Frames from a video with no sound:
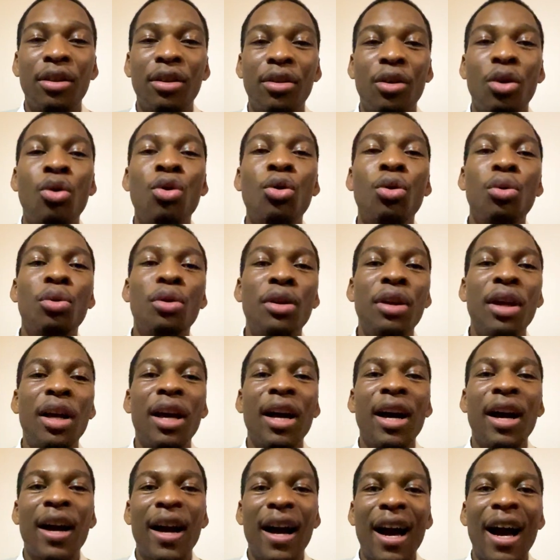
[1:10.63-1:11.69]
could
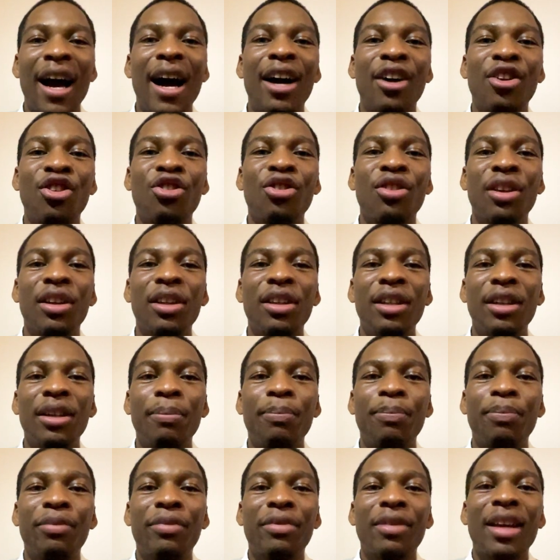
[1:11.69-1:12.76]
actually
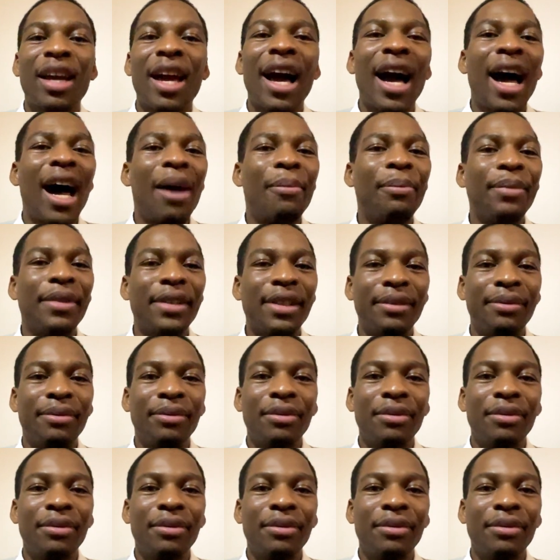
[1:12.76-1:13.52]
happen